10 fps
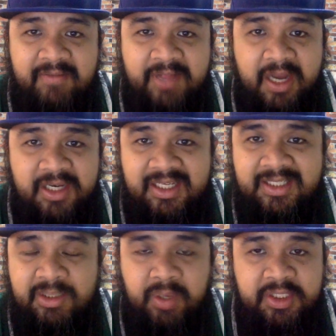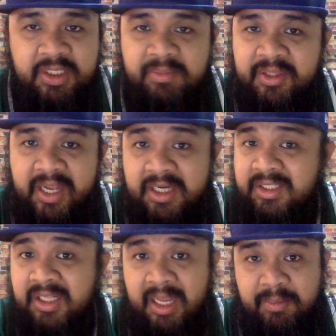if they are listed questionable, they are
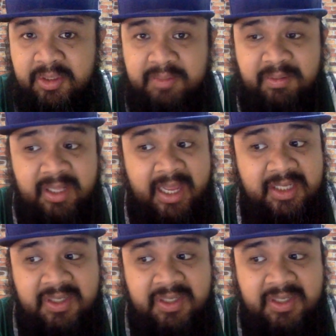still able to play.